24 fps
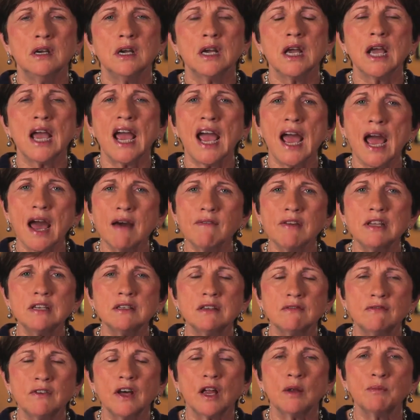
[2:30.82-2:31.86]
haven't
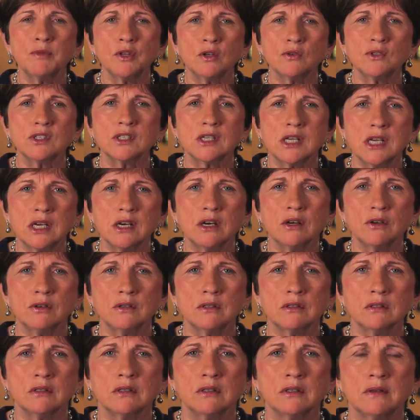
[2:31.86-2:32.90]
developed those
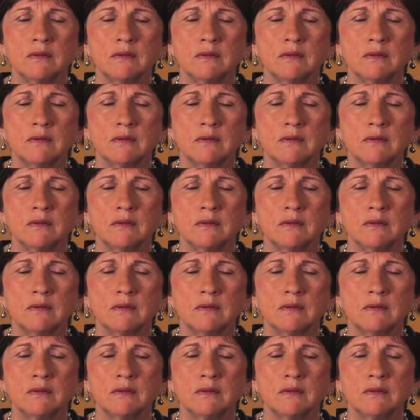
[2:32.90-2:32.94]
skills.